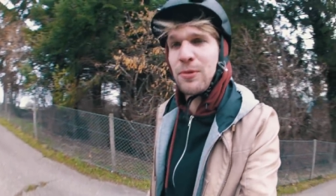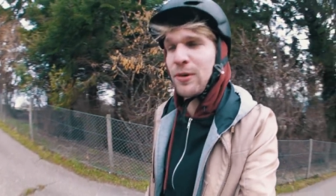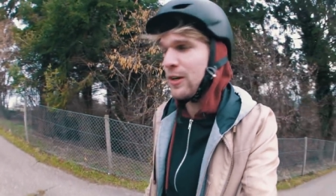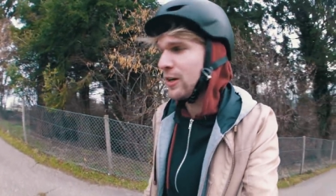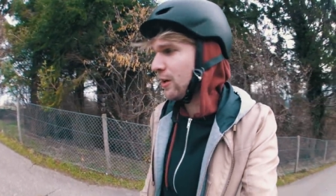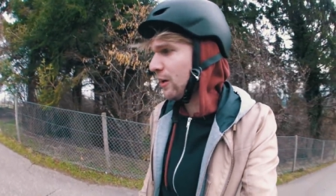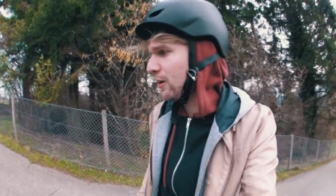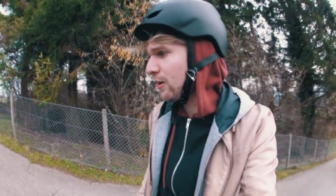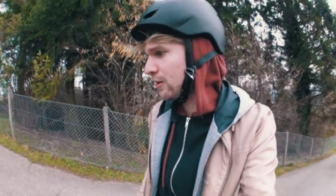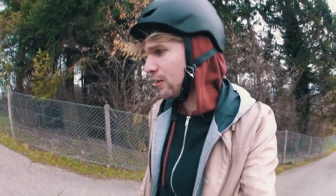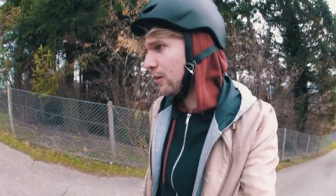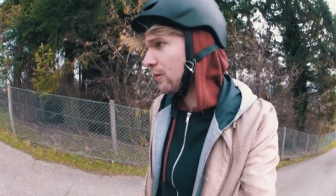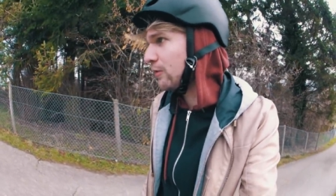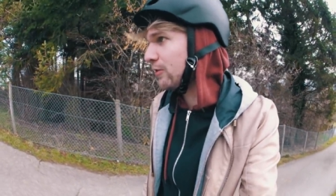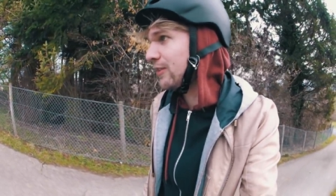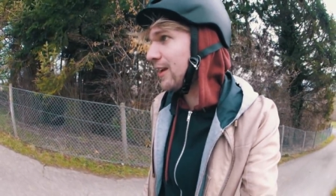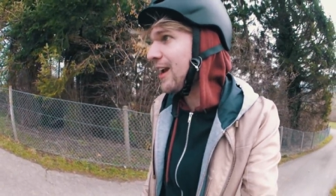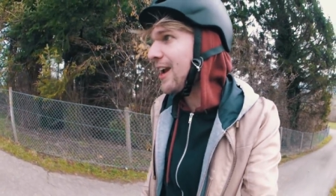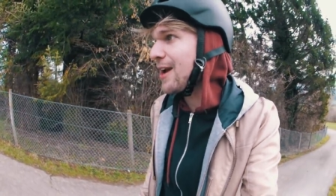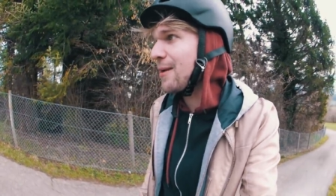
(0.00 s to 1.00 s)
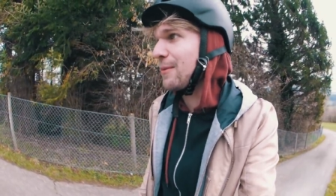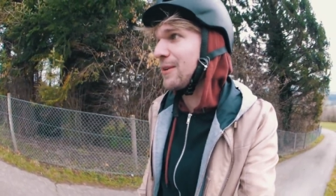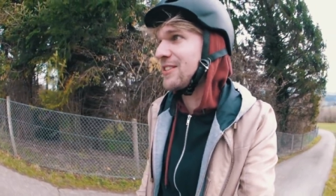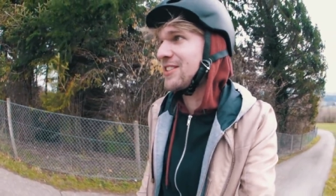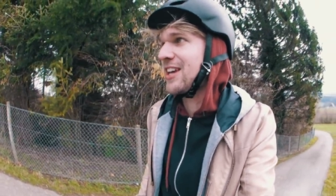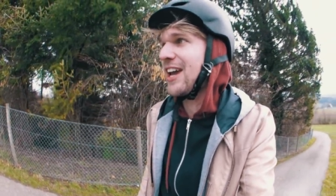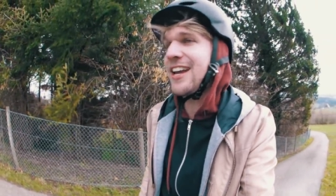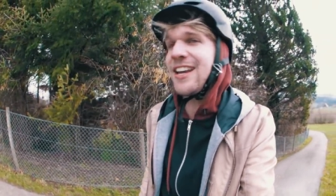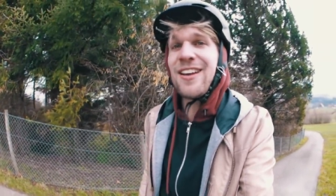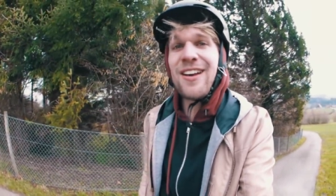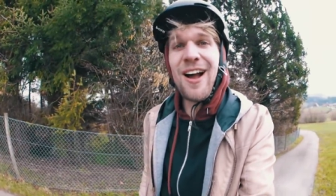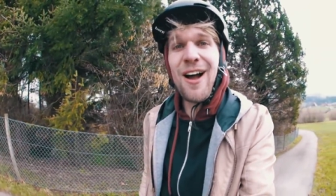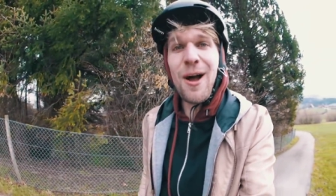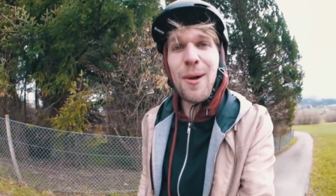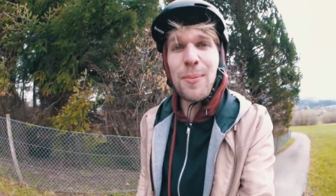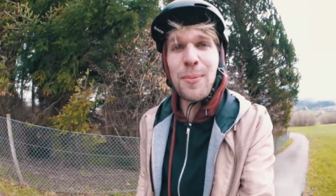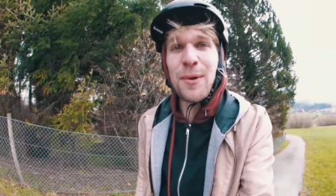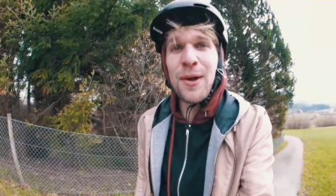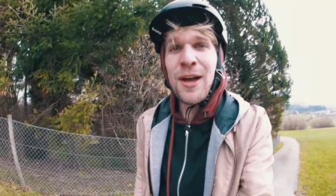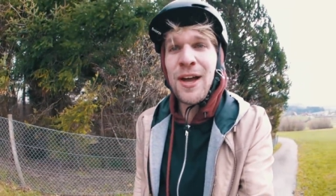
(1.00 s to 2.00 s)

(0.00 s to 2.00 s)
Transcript: pretty good. Damn, it's getting up.